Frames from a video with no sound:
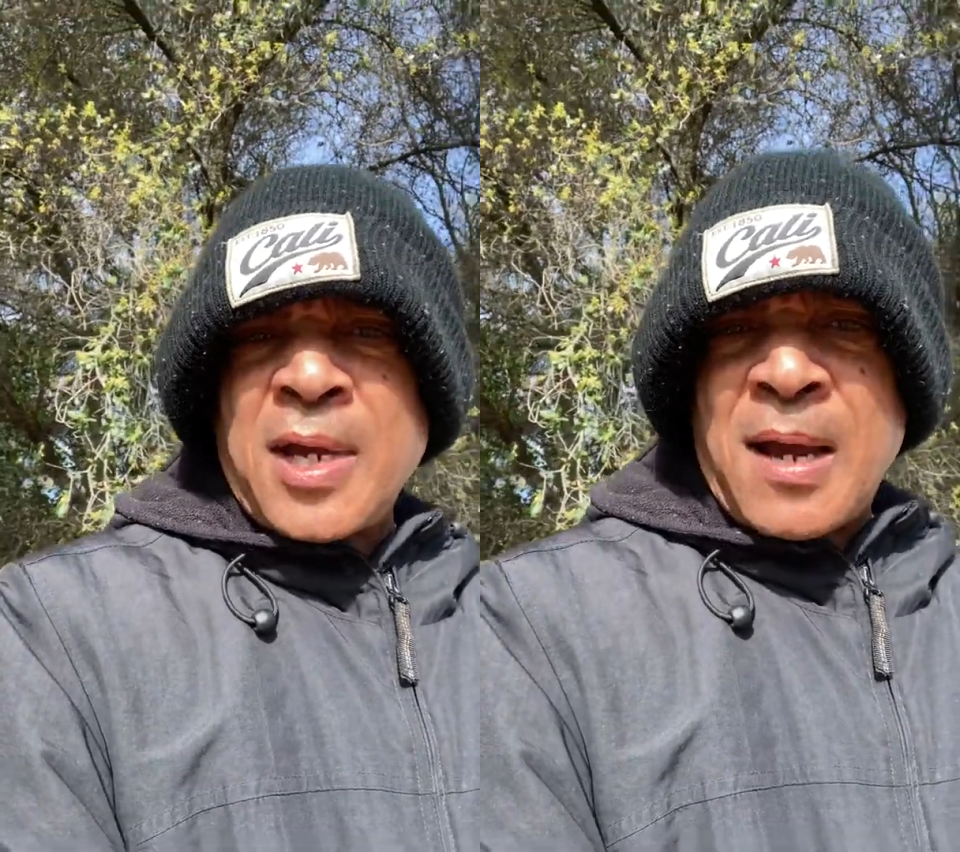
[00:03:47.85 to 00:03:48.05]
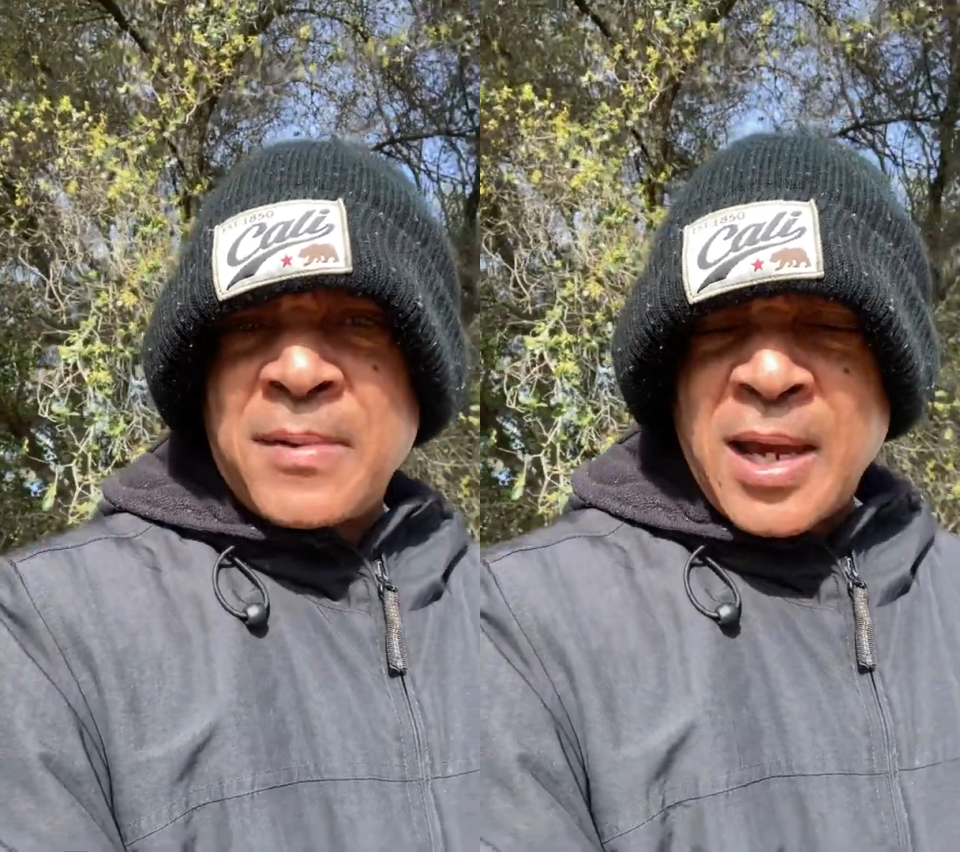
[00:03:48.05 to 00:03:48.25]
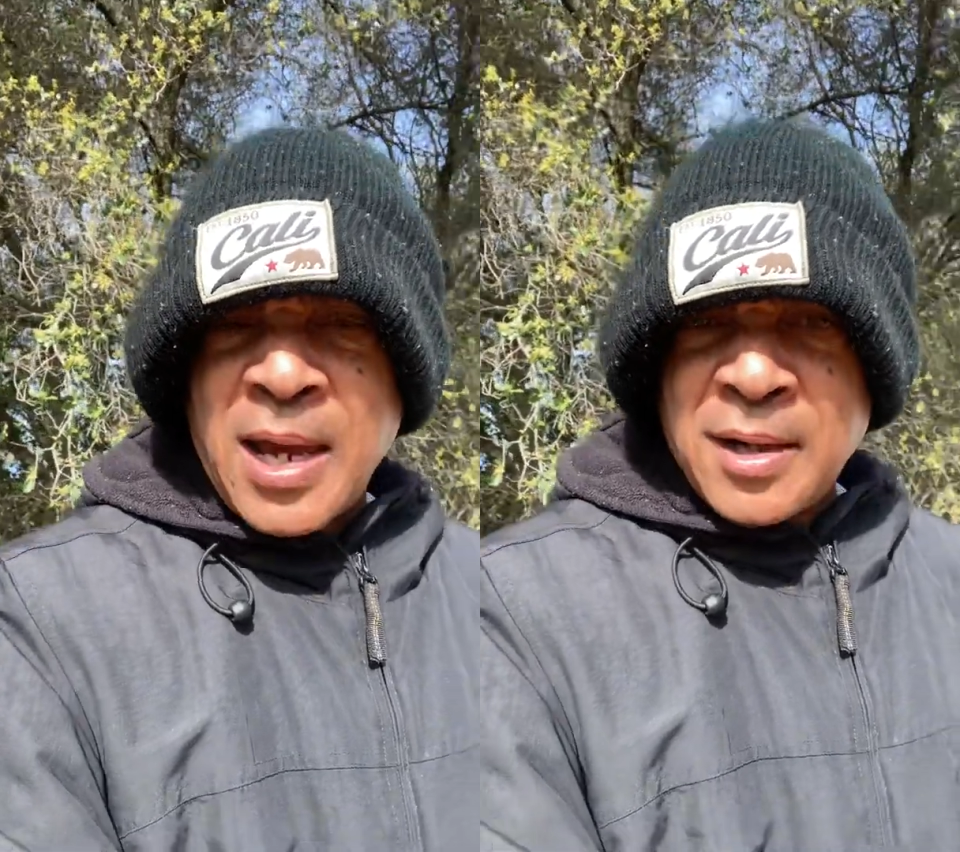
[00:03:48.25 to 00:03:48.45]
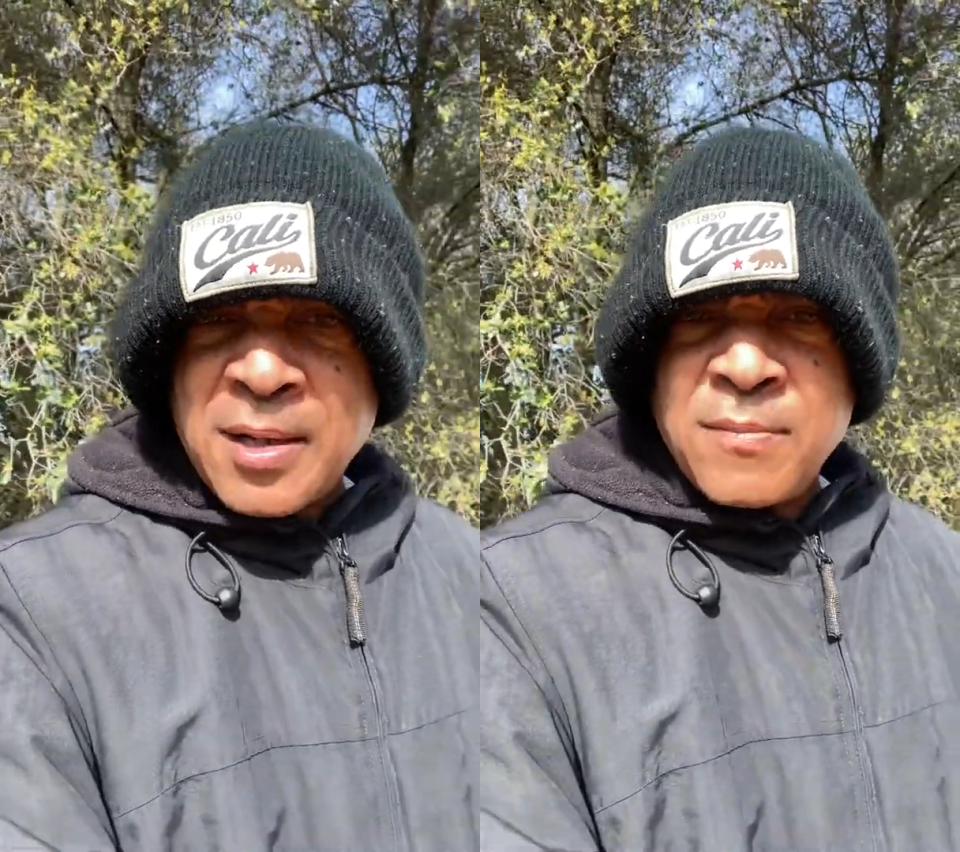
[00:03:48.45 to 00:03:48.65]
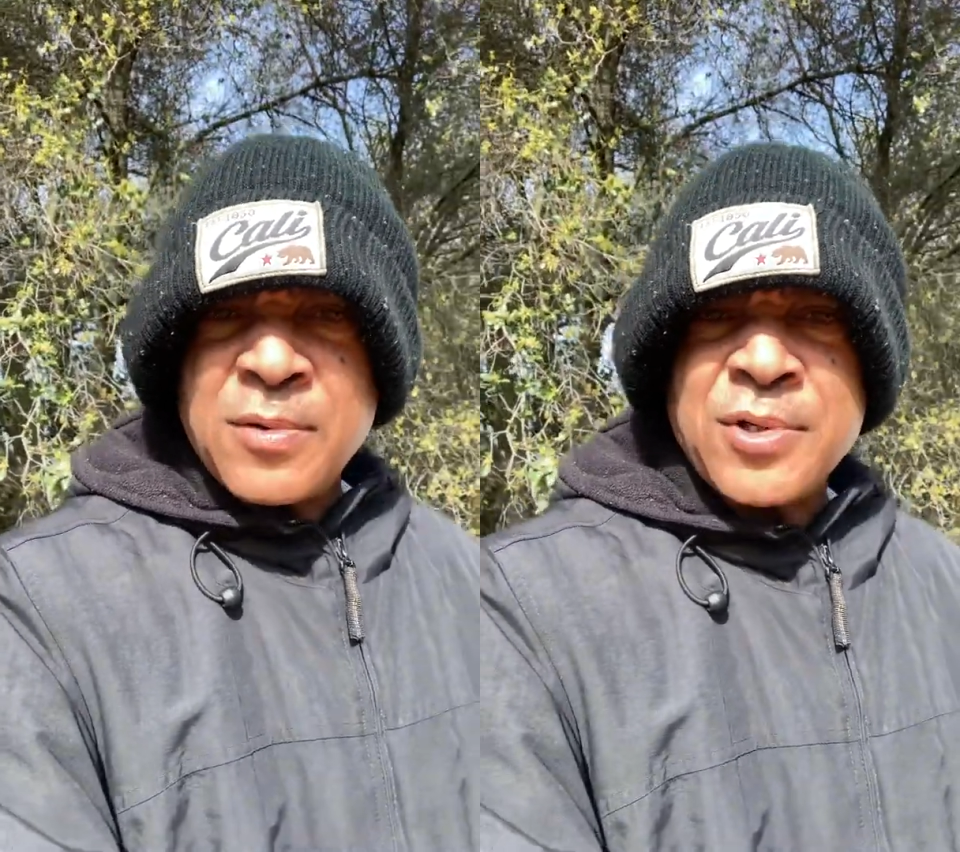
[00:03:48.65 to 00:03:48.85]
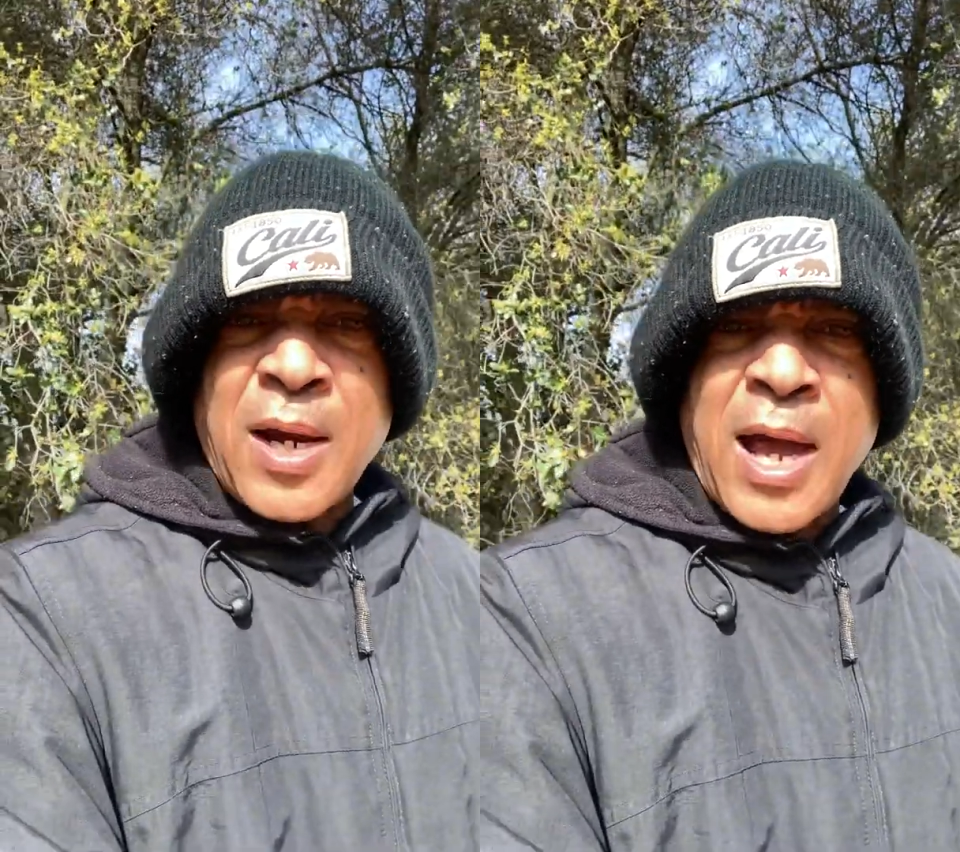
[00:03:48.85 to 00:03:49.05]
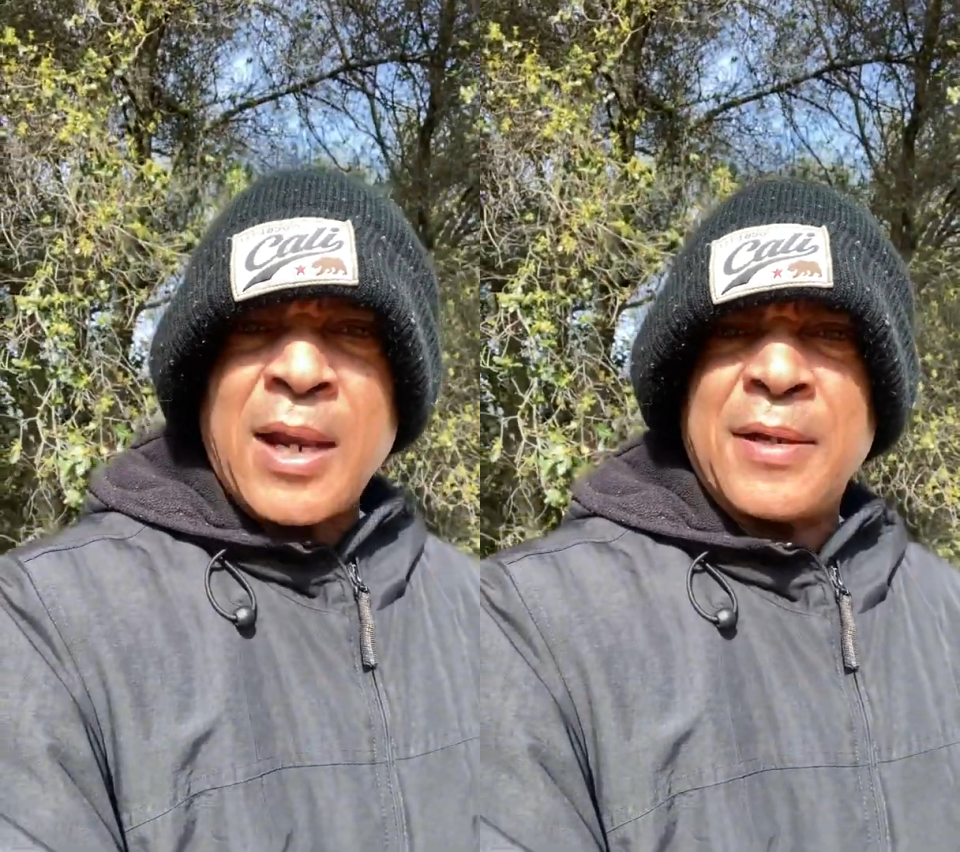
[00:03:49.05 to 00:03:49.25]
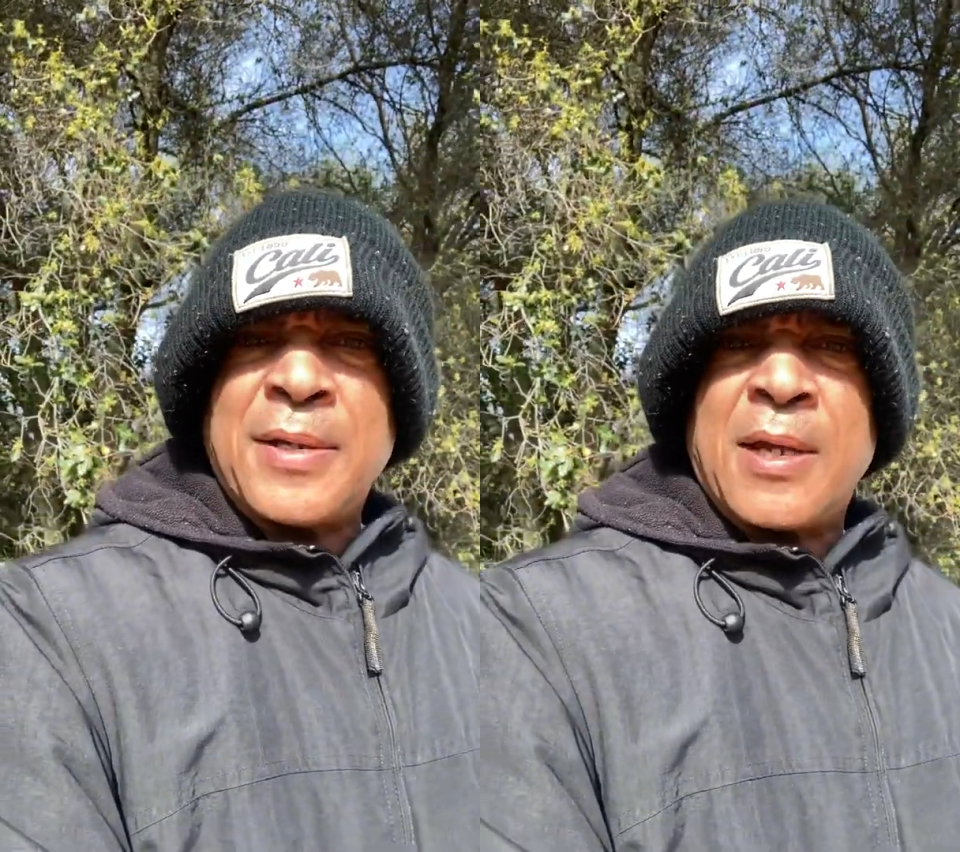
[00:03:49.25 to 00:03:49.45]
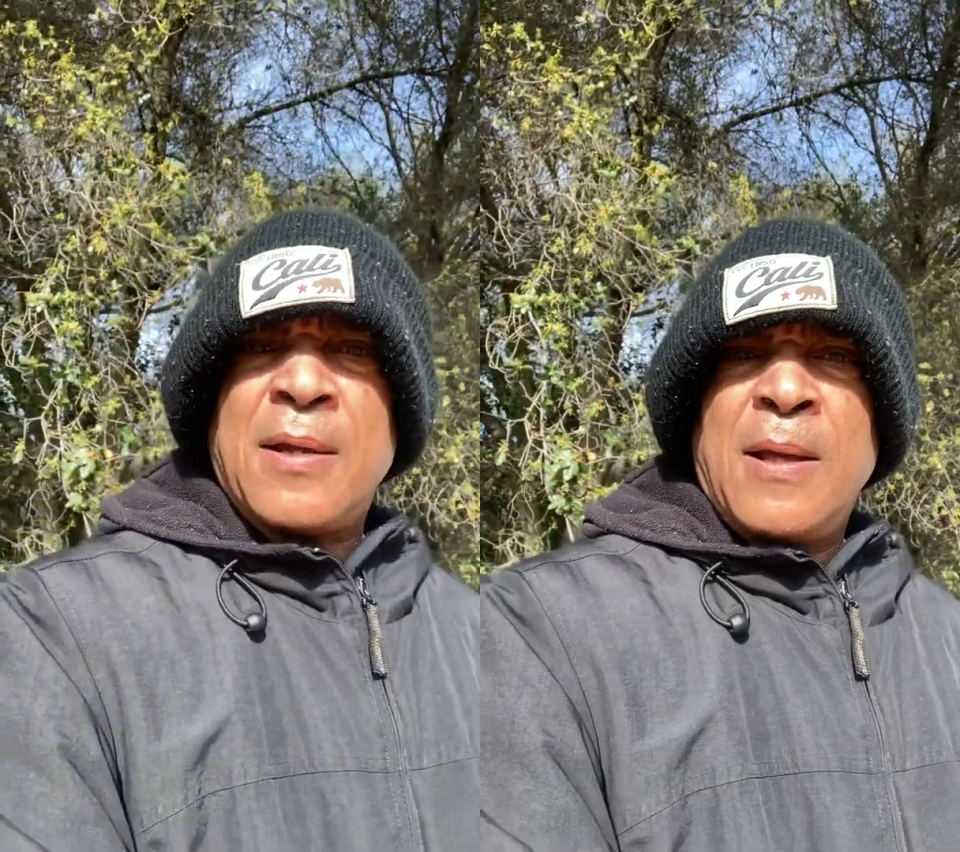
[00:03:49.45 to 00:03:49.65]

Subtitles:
commonality and mutuality.